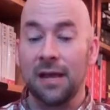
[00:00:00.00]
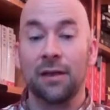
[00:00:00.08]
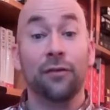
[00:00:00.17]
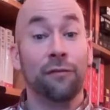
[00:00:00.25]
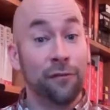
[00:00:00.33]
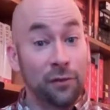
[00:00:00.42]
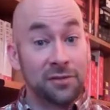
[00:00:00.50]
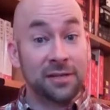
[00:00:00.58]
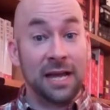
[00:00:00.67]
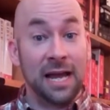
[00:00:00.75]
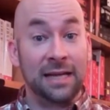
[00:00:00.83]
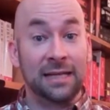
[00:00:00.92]
The first
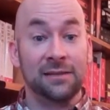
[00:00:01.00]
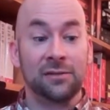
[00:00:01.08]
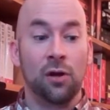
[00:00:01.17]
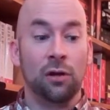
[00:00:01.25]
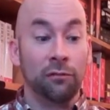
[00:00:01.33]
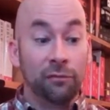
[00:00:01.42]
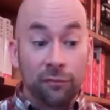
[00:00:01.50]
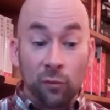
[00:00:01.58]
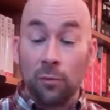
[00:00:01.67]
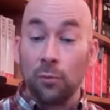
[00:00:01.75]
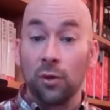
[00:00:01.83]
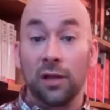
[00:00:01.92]
kind is called
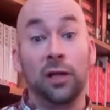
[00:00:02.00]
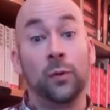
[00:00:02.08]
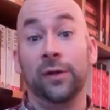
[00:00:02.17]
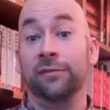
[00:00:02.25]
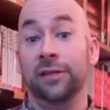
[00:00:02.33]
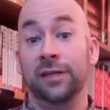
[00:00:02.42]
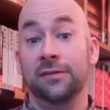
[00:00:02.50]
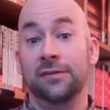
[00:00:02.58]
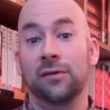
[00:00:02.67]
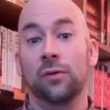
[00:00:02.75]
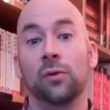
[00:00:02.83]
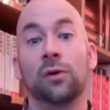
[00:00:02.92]
formal
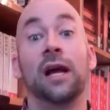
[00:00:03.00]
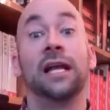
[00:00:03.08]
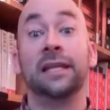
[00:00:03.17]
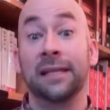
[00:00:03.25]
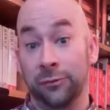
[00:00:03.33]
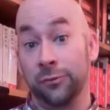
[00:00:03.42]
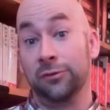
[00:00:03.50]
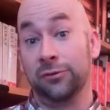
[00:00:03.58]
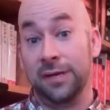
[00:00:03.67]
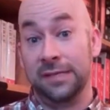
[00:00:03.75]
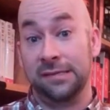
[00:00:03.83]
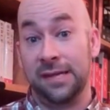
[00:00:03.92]
equivalence, or a literal
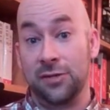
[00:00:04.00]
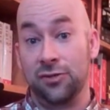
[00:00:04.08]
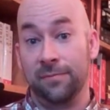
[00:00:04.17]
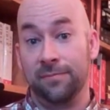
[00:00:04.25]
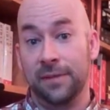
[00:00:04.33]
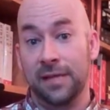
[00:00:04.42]
translation.